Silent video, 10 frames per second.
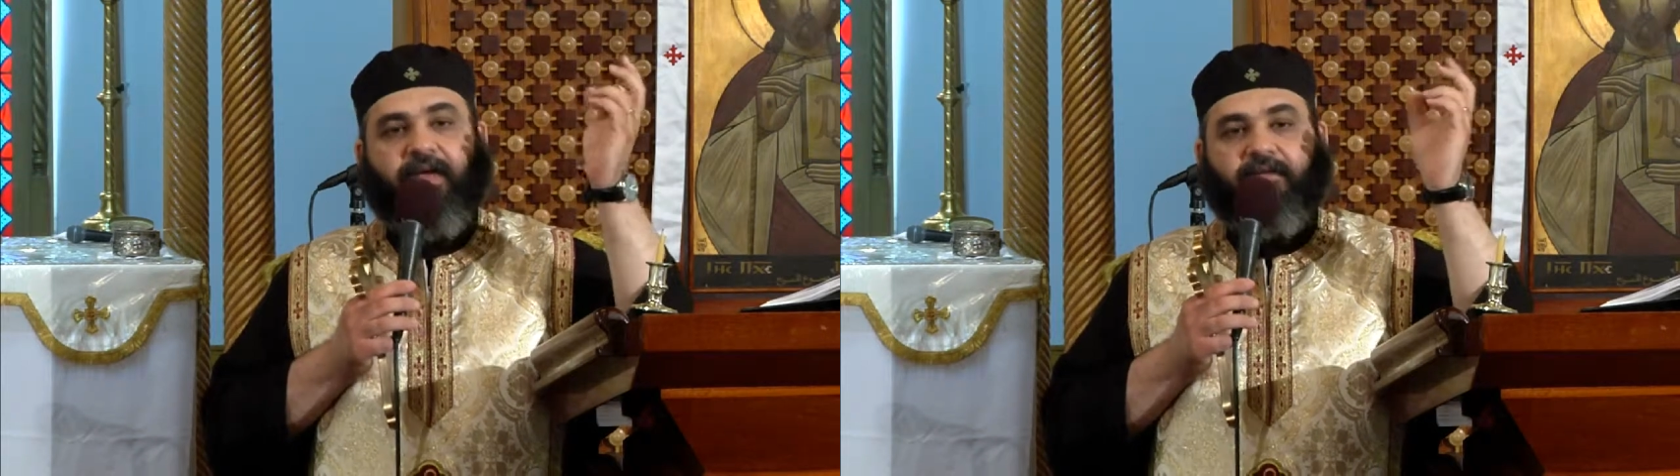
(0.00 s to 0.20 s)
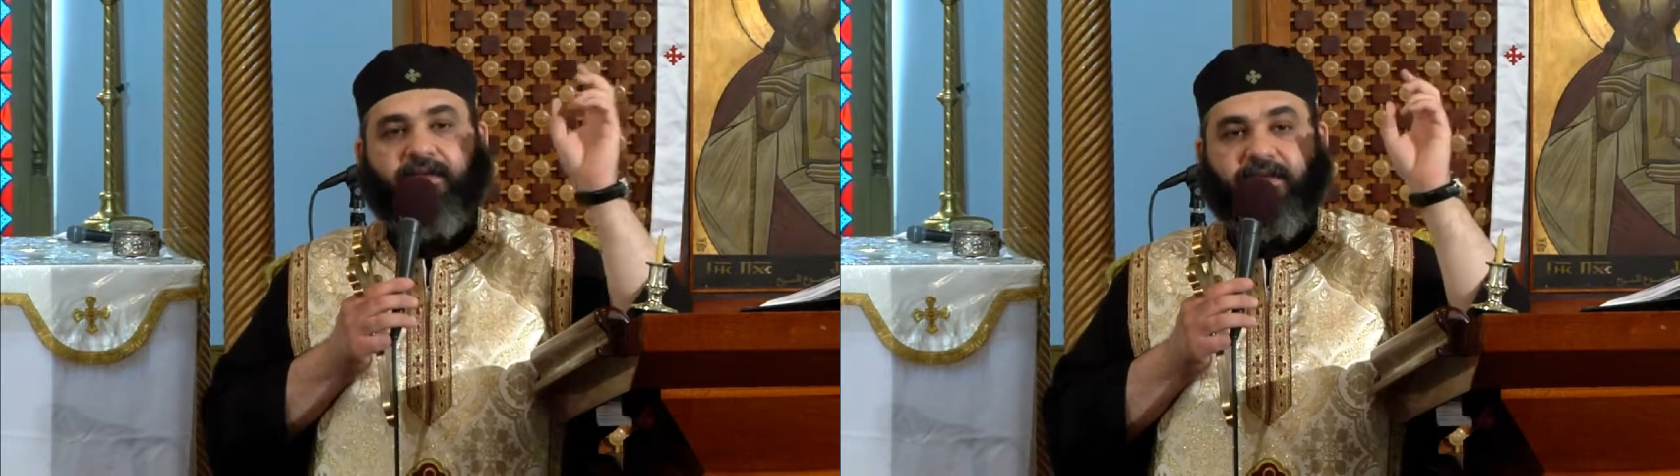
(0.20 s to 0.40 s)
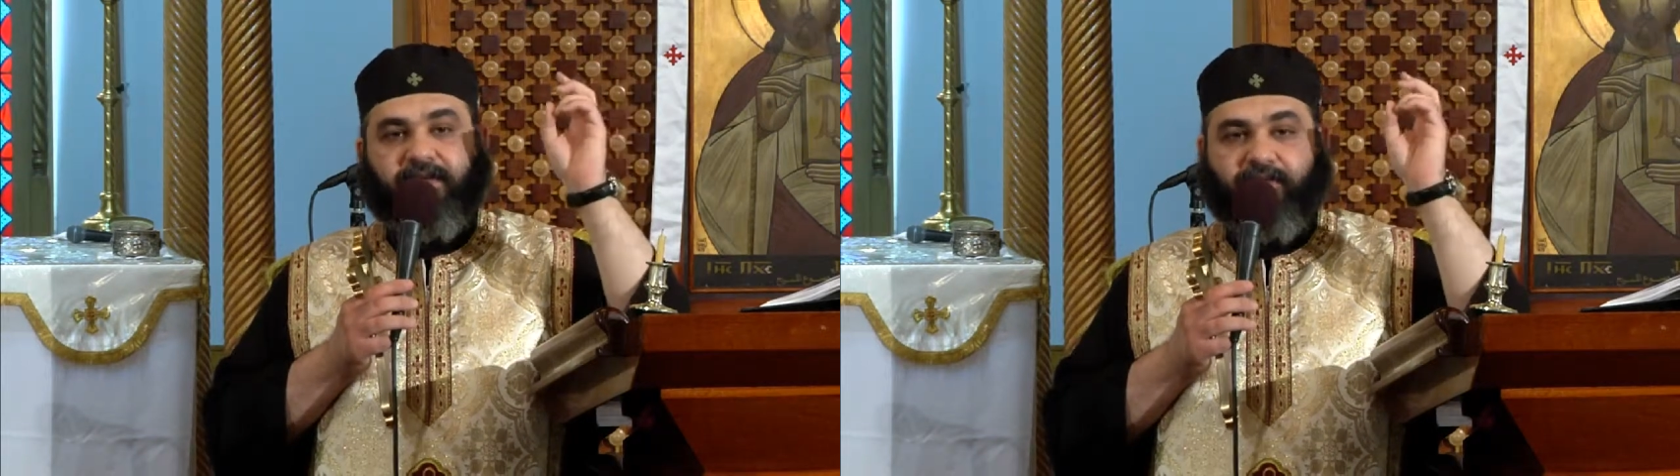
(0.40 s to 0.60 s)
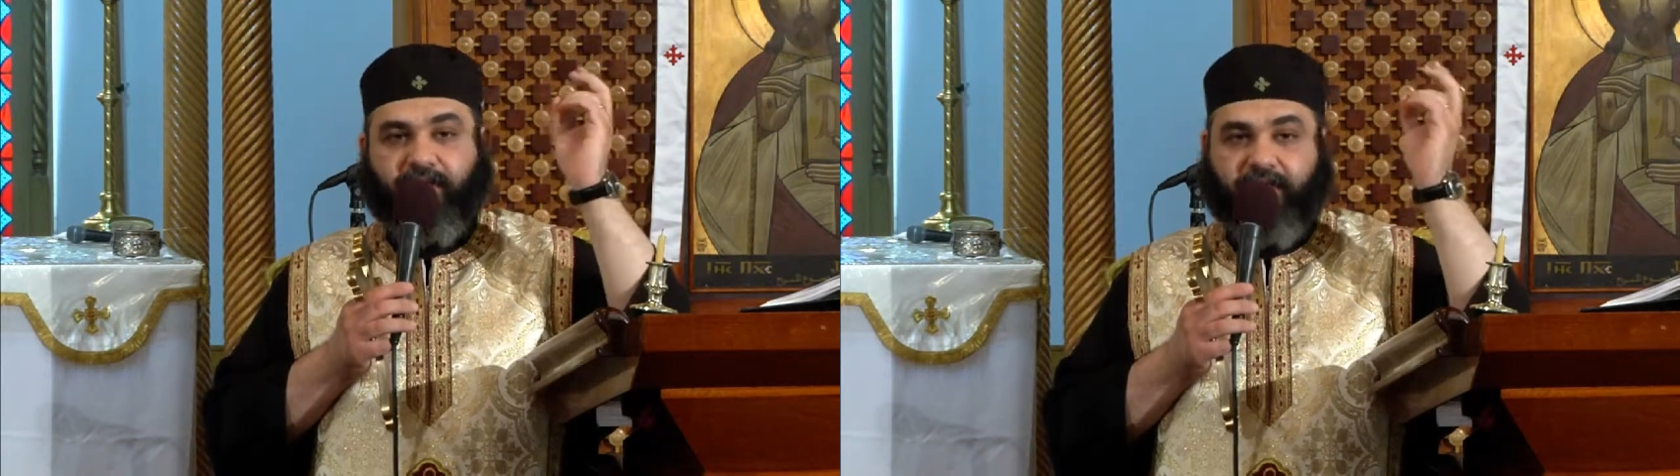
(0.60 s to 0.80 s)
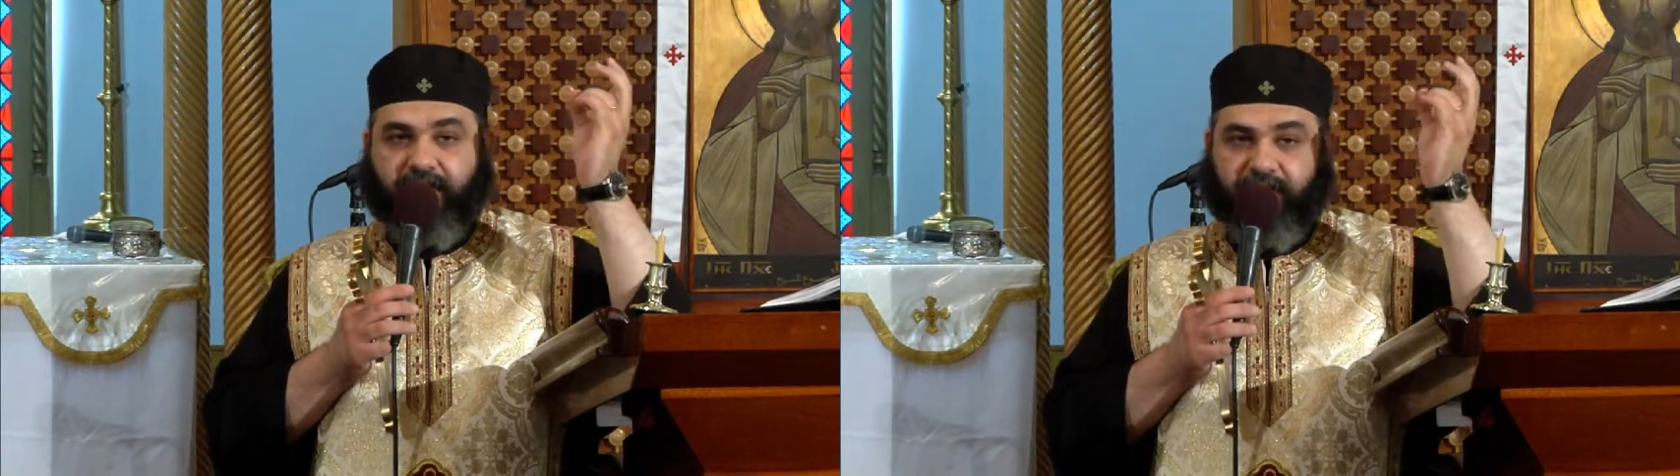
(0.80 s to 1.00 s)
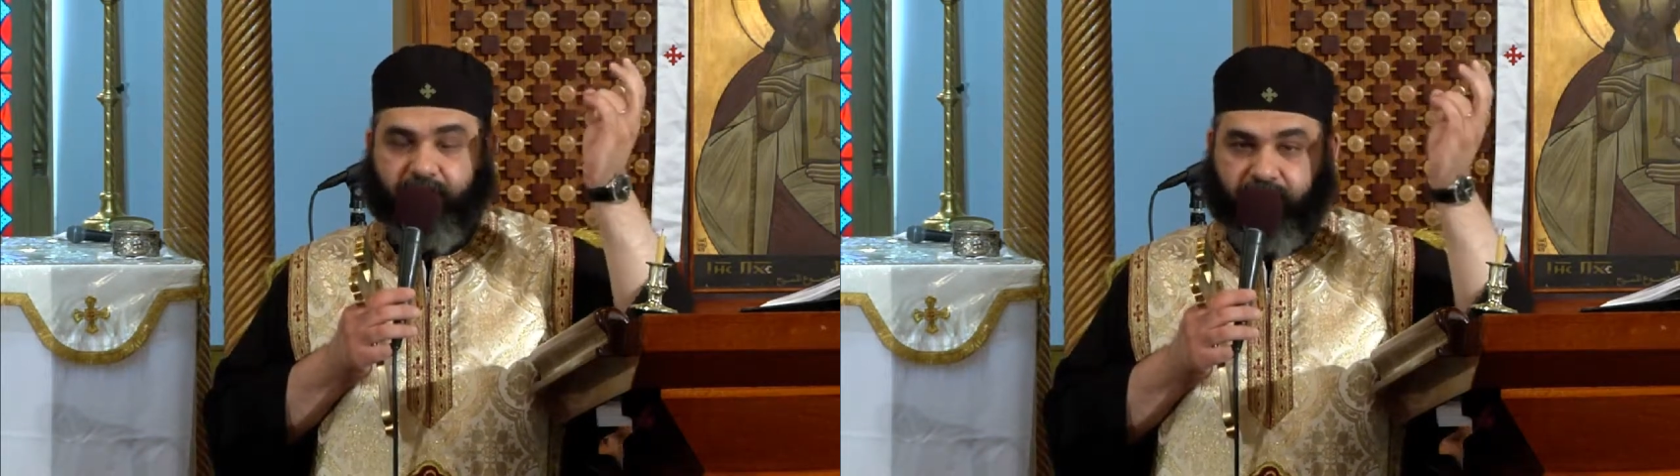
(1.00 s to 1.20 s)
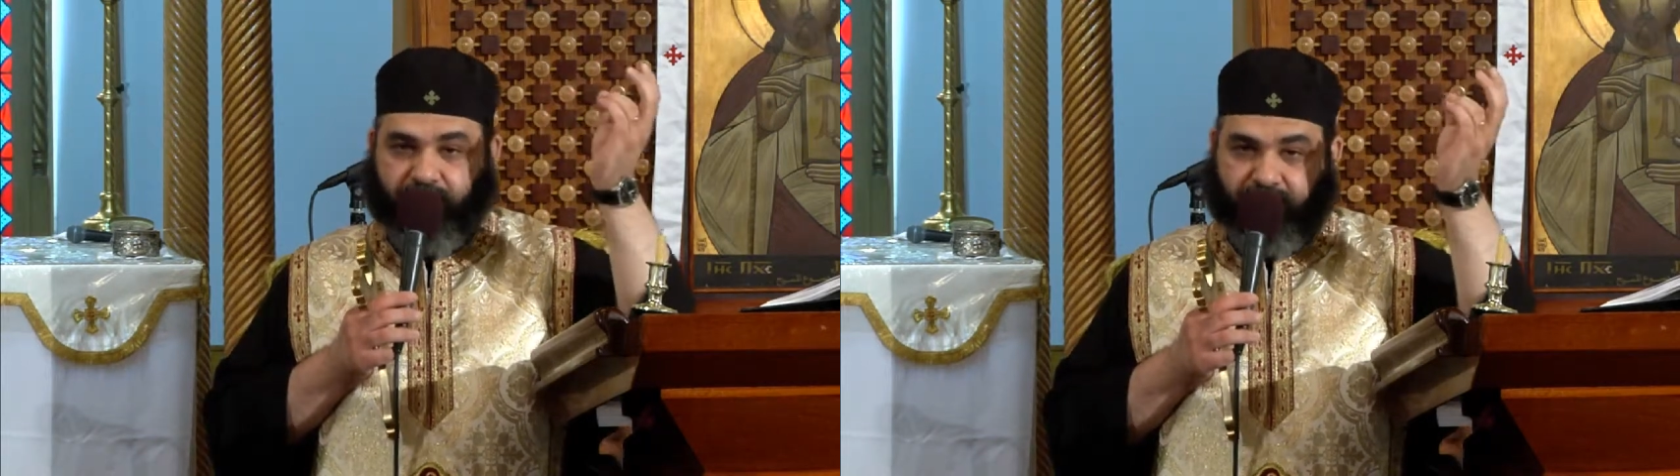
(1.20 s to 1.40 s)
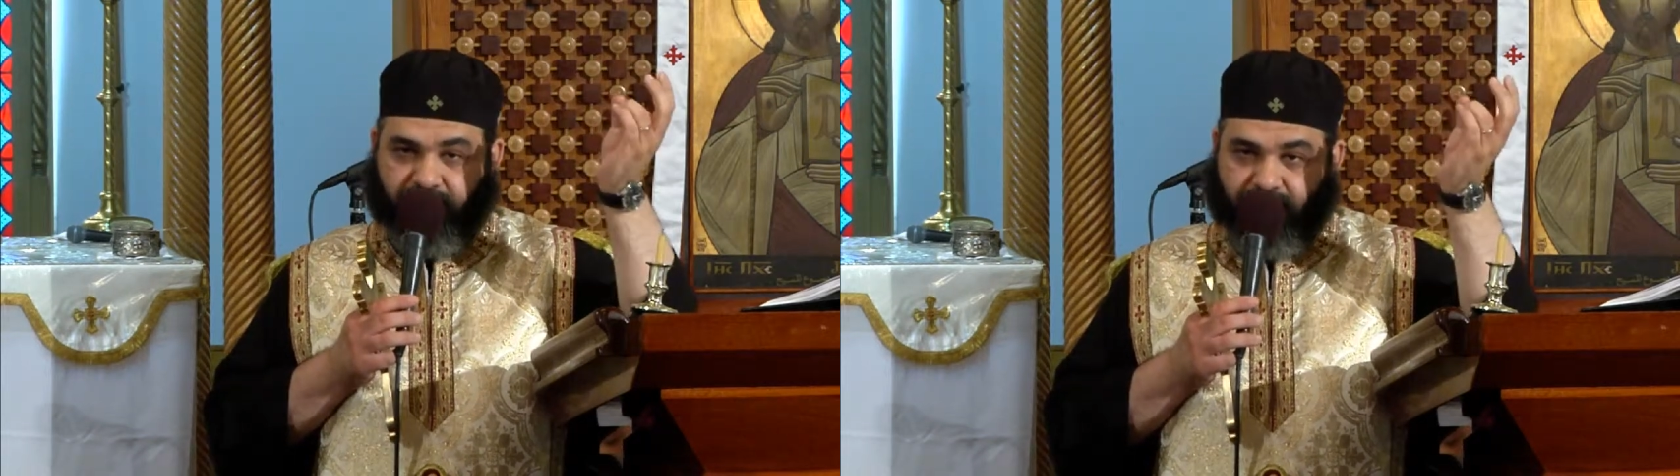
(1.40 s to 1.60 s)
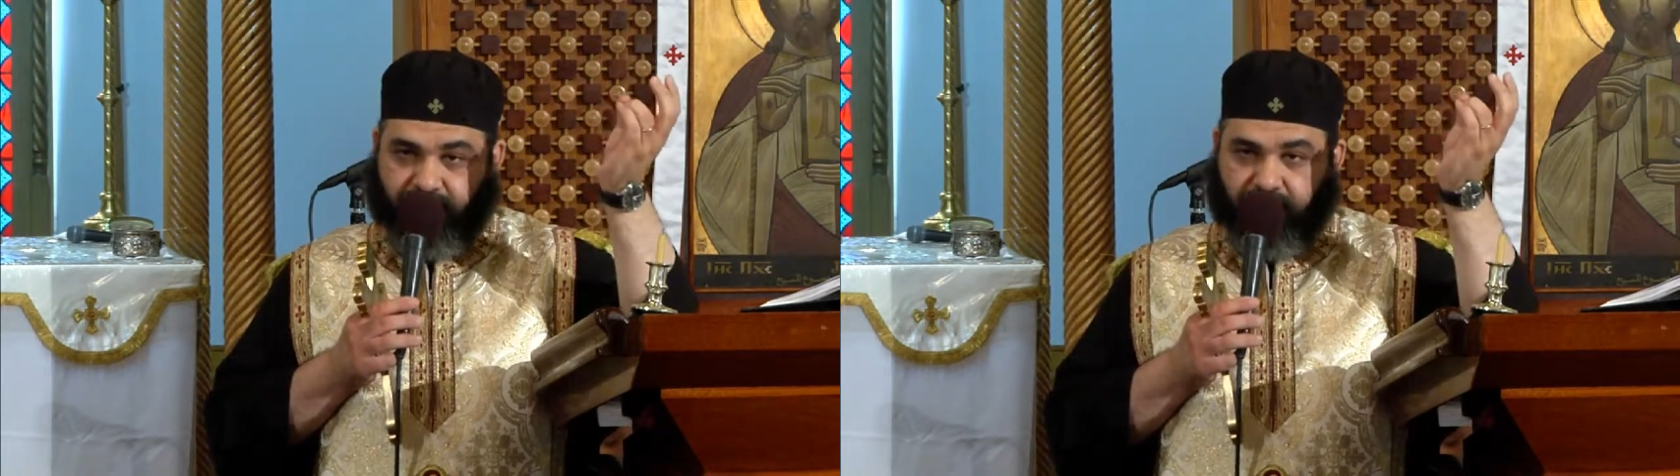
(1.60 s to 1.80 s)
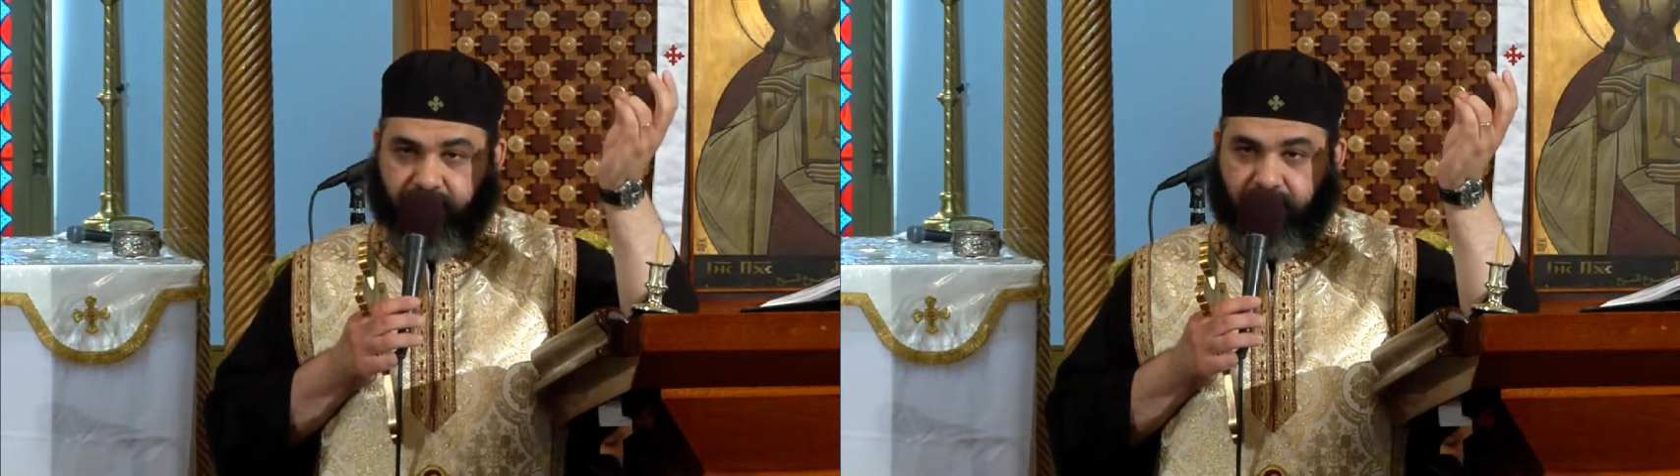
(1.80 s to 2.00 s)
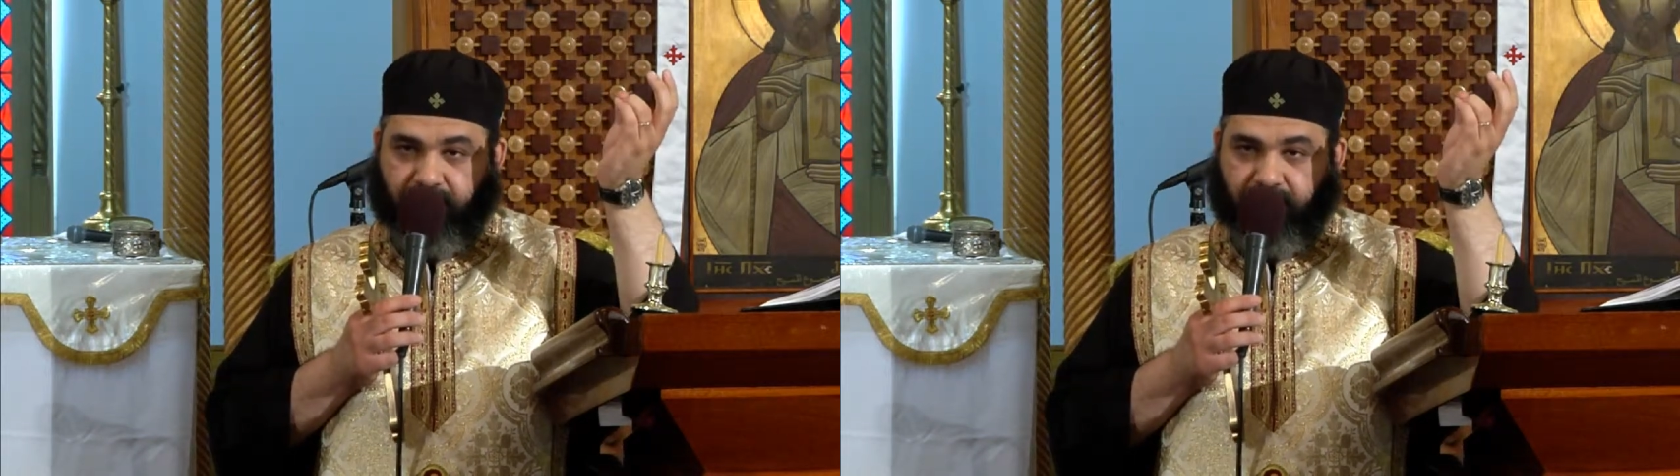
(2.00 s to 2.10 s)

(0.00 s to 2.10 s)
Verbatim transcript: if it is really emergency,